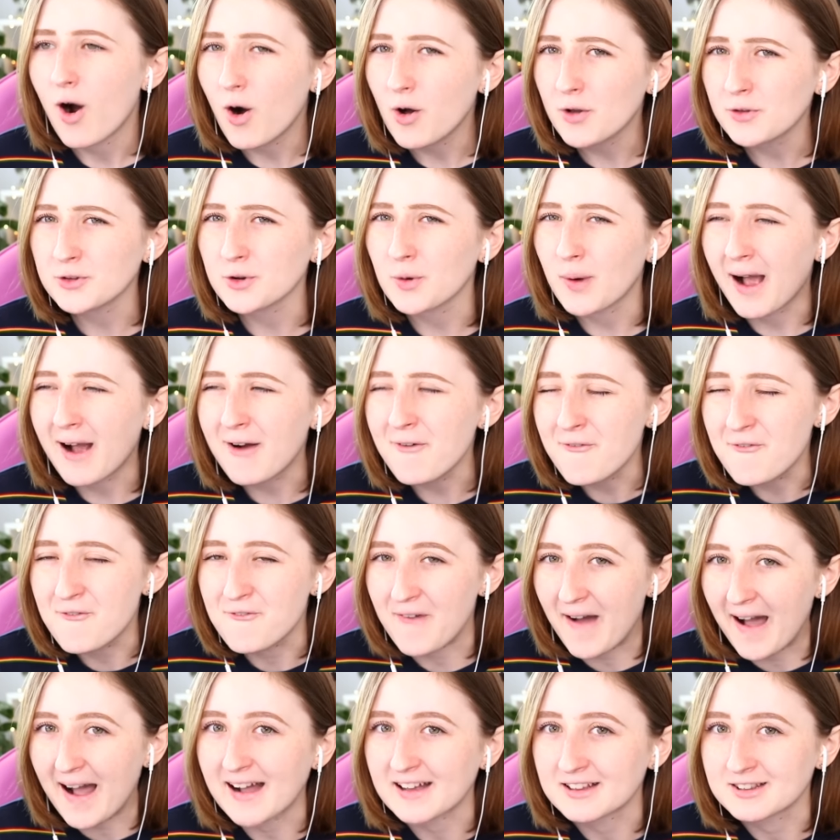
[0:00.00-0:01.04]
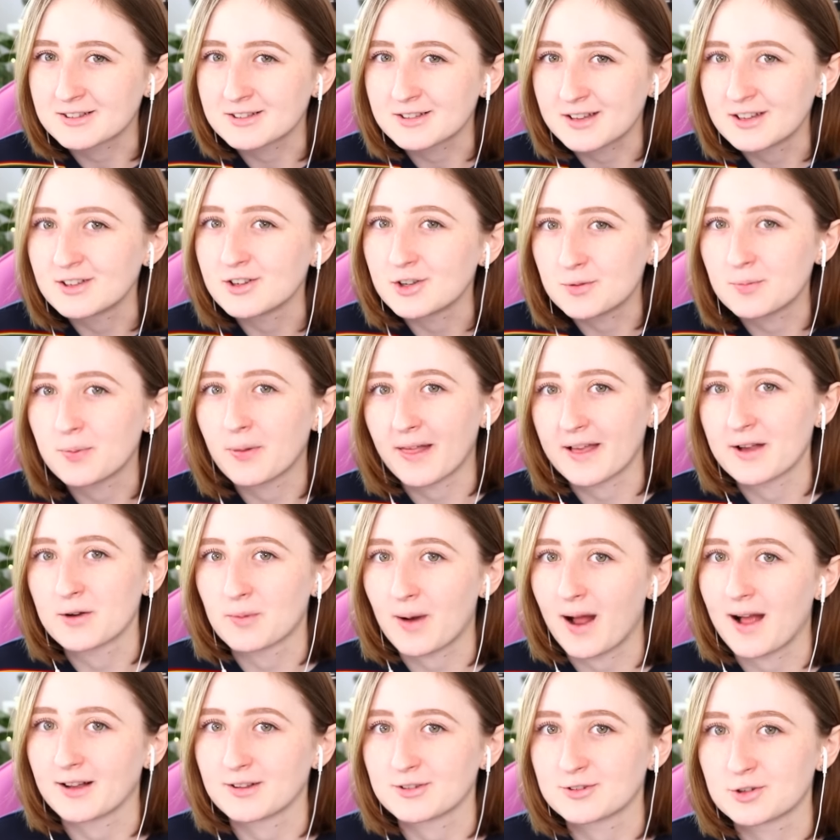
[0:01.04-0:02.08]
Also, how fast can you play
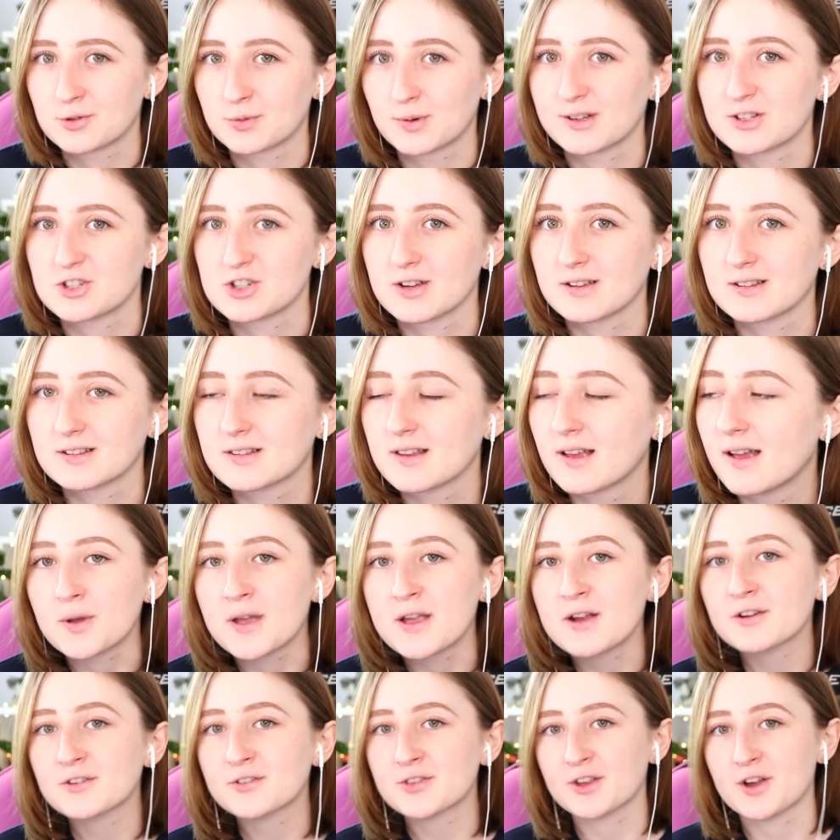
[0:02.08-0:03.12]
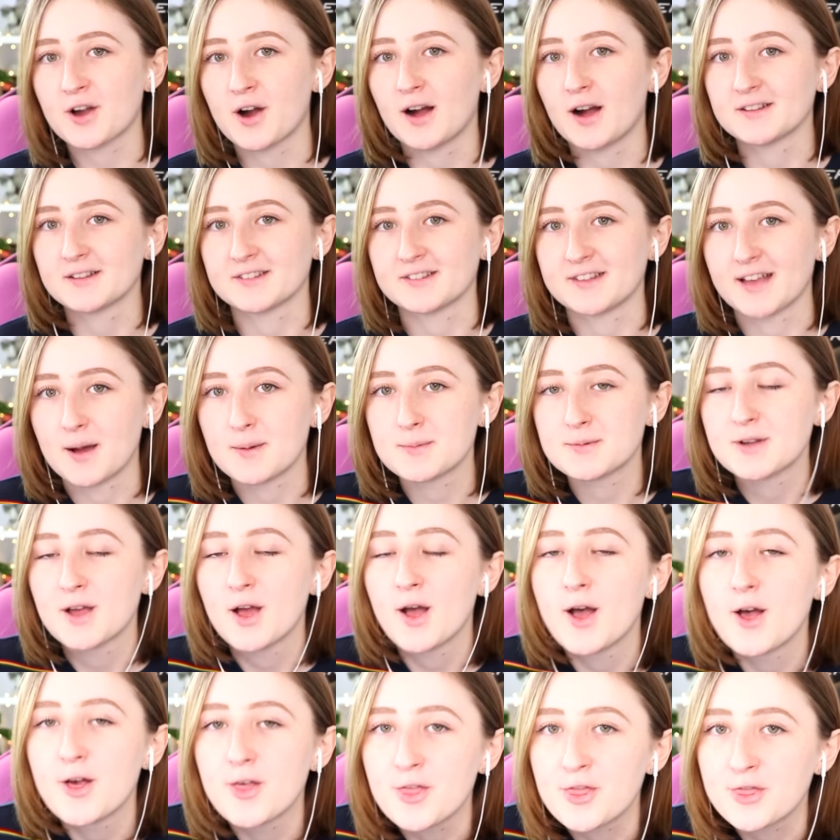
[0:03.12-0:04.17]
rags to riches? So here's the concept
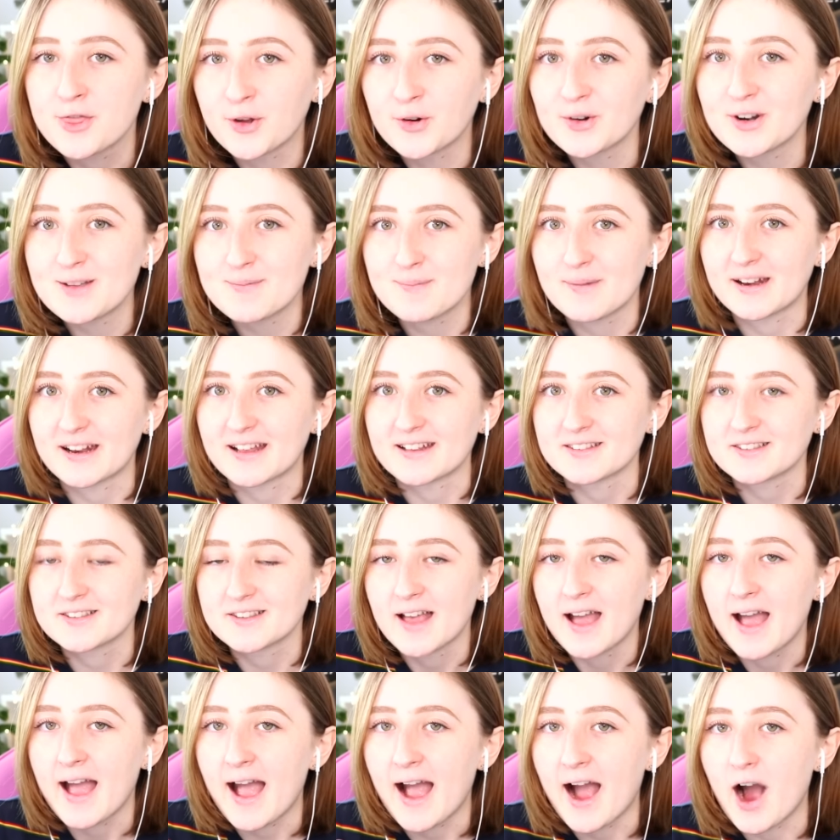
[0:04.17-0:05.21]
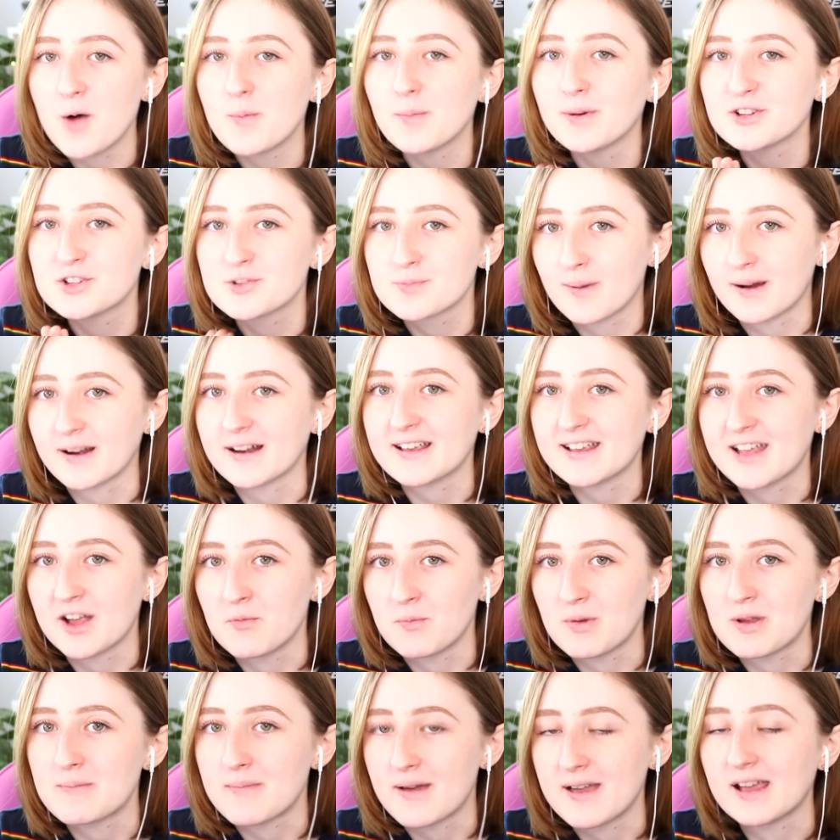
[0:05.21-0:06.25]
30 minutes, how much money
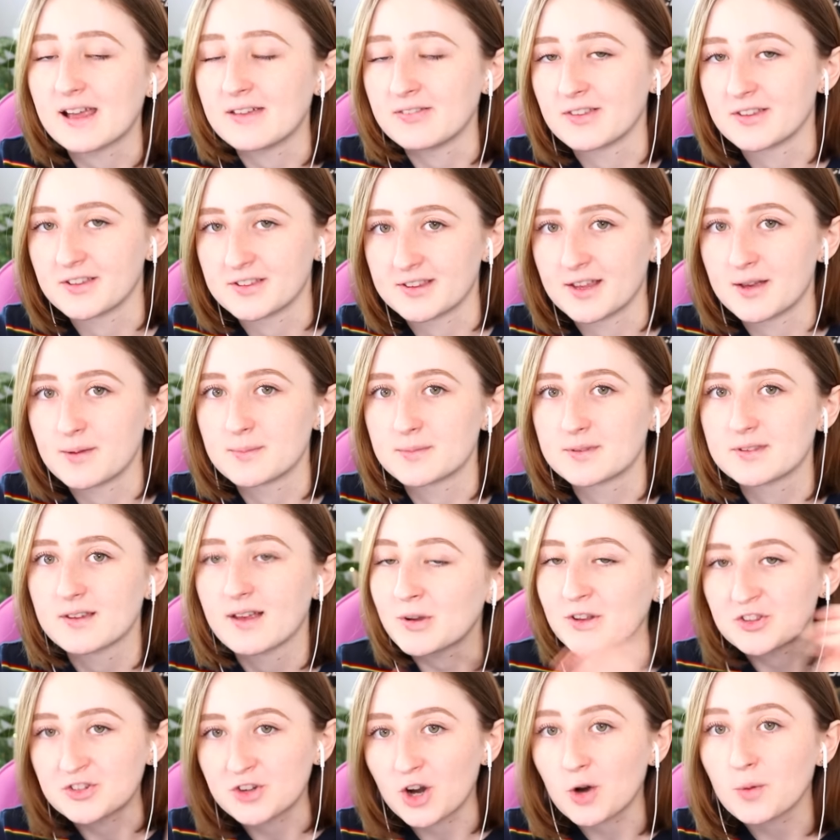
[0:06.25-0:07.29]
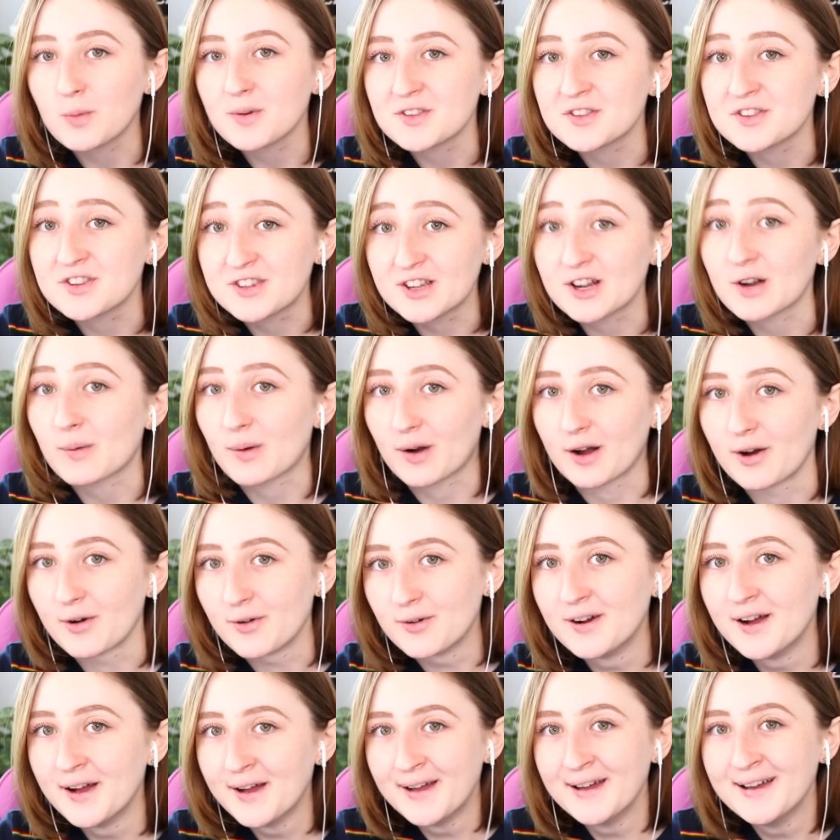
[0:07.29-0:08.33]
can we make in The Sims? We start with
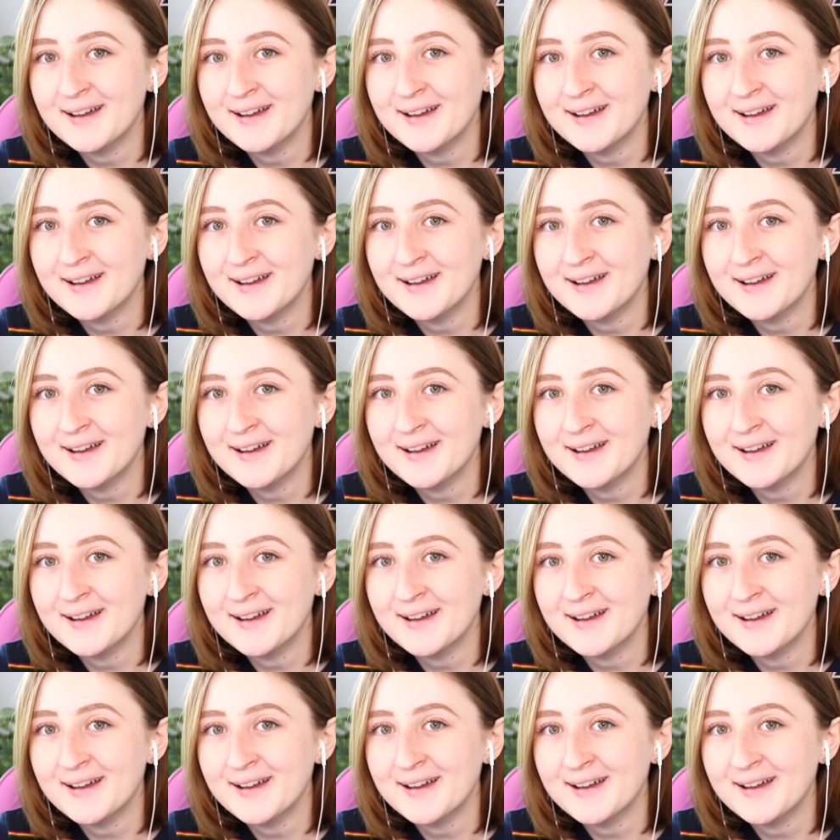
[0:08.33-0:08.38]
zero